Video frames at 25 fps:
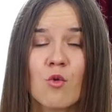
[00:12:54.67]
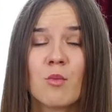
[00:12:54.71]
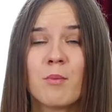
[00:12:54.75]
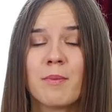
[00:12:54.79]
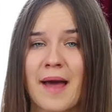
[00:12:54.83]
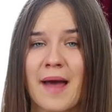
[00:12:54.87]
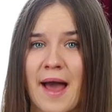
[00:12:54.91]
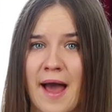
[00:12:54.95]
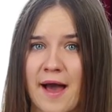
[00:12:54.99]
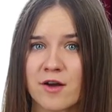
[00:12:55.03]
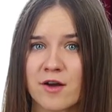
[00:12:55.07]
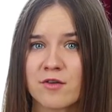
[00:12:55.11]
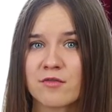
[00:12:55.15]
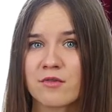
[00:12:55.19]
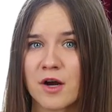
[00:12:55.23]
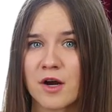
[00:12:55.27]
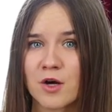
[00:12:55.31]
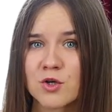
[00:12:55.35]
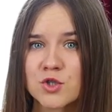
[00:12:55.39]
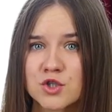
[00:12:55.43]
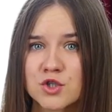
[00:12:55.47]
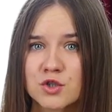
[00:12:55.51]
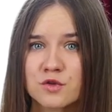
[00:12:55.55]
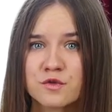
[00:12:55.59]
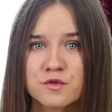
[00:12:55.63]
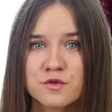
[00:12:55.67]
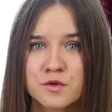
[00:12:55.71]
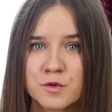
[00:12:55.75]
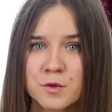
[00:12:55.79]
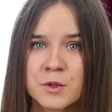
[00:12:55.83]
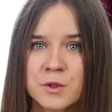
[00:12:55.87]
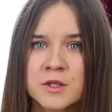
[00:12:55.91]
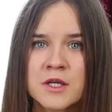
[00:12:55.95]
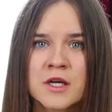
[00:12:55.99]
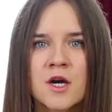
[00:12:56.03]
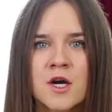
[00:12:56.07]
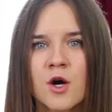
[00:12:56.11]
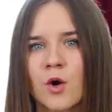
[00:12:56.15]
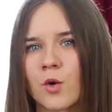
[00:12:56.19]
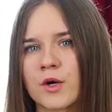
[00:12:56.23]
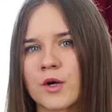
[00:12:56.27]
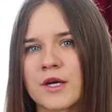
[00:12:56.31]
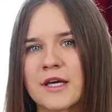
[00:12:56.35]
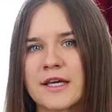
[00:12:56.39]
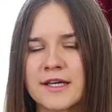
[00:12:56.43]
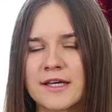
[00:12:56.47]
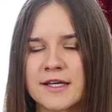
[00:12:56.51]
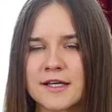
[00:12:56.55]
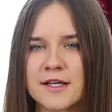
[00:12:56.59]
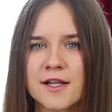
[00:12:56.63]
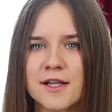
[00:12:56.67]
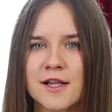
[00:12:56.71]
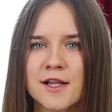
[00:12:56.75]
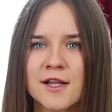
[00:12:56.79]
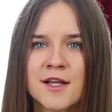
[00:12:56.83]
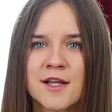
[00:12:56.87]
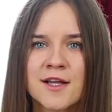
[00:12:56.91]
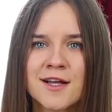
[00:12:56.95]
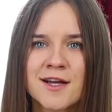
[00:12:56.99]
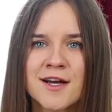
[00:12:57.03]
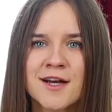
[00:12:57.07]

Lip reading: back around your foot or heel.